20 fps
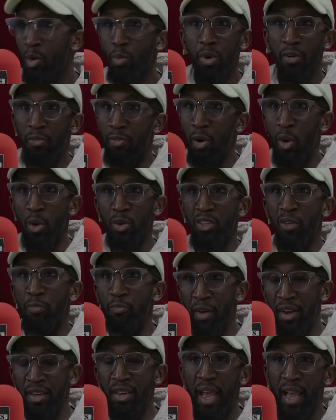with loads of
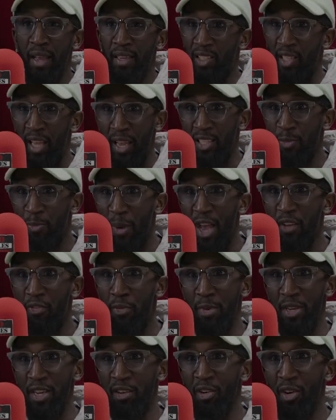bread that has expired
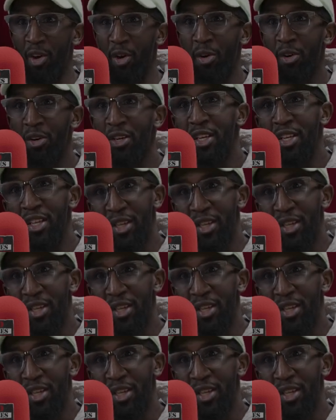from a year ago.